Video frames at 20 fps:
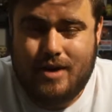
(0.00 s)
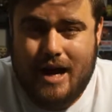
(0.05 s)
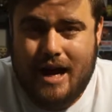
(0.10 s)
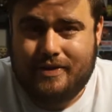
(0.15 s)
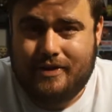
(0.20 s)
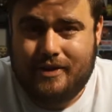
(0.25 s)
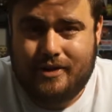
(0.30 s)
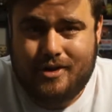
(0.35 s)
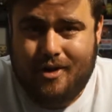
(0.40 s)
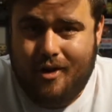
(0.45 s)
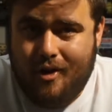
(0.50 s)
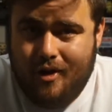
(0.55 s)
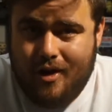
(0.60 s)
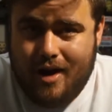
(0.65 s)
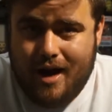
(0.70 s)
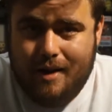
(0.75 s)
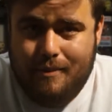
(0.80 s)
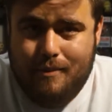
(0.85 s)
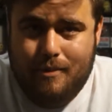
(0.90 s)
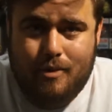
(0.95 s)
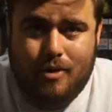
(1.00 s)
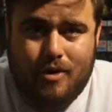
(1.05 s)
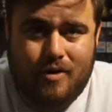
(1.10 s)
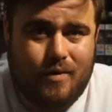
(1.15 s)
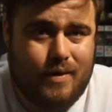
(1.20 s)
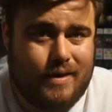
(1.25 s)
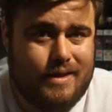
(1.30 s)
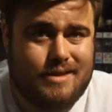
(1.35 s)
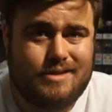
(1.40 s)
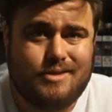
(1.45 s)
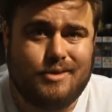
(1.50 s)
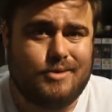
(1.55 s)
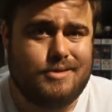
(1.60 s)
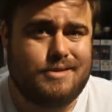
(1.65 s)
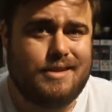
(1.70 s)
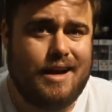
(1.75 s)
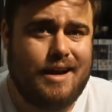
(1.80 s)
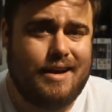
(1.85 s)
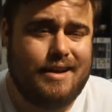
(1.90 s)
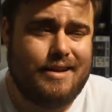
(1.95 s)
at the time of when this all
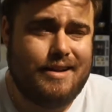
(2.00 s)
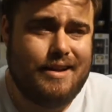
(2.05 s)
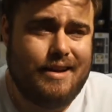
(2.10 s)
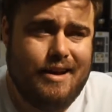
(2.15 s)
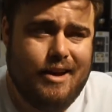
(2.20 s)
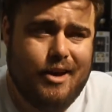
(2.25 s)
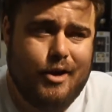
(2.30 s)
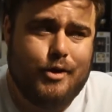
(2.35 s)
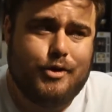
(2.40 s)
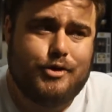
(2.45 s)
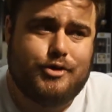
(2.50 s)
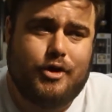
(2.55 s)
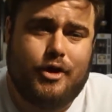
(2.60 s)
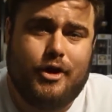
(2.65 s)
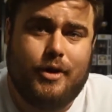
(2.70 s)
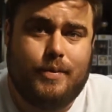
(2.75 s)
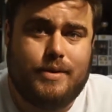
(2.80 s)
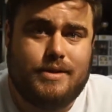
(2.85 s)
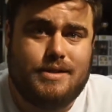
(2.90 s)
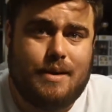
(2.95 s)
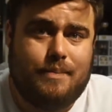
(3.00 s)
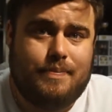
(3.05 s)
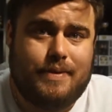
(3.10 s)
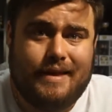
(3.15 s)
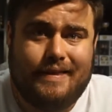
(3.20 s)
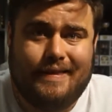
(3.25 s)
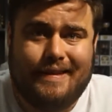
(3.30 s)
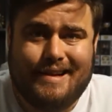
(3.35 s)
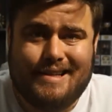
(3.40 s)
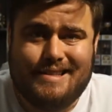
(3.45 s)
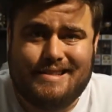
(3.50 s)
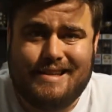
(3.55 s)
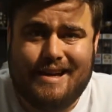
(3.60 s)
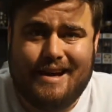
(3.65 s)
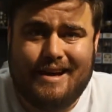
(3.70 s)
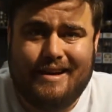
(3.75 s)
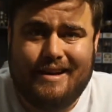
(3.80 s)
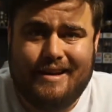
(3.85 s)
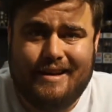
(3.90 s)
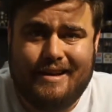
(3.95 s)
started. So it was something that I
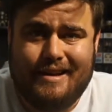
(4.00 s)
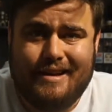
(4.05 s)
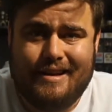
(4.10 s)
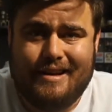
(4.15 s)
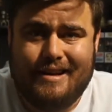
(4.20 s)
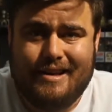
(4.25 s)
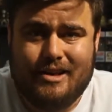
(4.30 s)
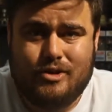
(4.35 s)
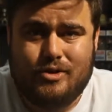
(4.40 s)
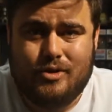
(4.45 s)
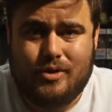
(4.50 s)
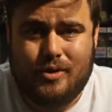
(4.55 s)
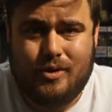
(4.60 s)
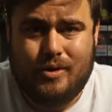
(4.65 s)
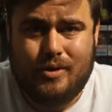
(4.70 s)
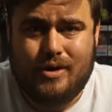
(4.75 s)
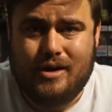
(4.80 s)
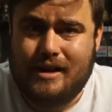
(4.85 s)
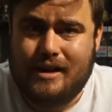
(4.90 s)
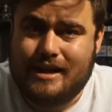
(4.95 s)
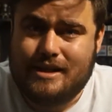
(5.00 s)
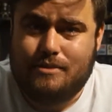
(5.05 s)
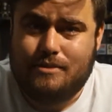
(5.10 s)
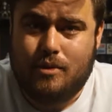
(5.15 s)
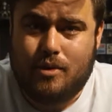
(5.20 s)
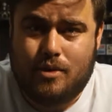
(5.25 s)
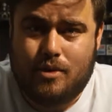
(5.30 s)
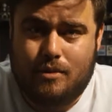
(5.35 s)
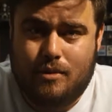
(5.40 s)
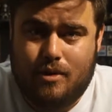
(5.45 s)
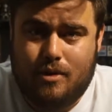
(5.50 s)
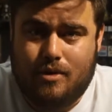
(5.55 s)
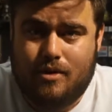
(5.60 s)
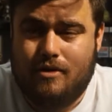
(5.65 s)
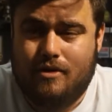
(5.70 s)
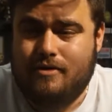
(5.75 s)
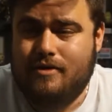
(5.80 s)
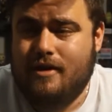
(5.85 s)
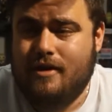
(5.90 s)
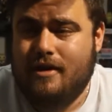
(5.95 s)
started to collect more and more
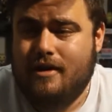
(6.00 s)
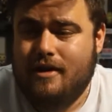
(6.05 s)
of.